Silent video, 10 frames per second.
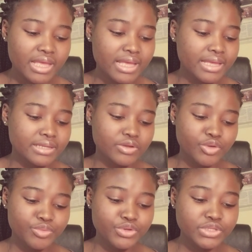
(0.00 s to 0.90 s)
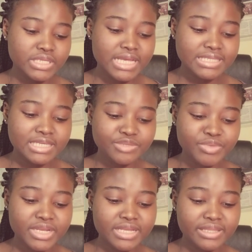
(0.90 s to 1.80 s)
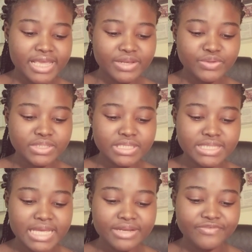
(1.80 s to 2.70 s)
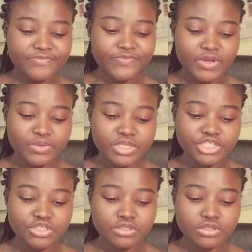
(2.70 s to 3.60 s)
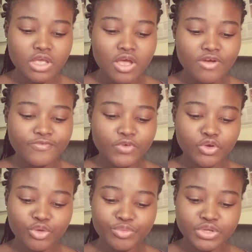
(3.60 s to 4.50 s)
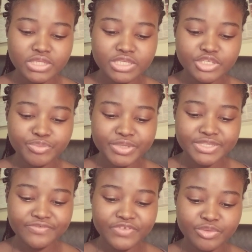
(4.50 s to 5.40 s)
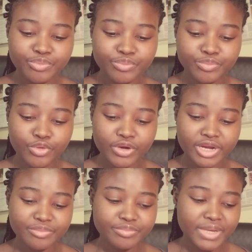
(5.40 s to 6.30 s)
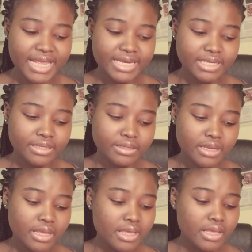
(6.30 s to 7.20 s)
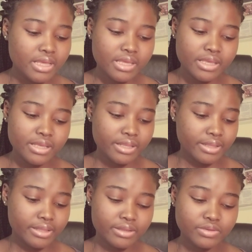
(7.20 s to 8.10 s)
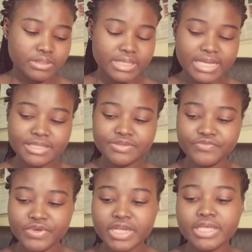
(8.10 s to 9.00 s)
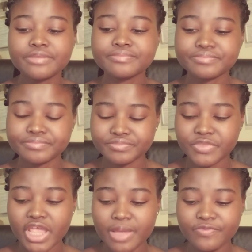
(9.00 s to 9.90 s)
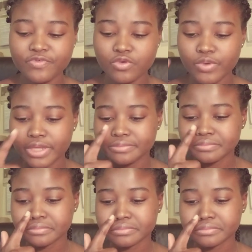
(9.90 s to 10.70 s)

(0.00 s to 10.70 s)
And community assessment and diagnosis are the foundations for community-specific program planning. That is really helpful when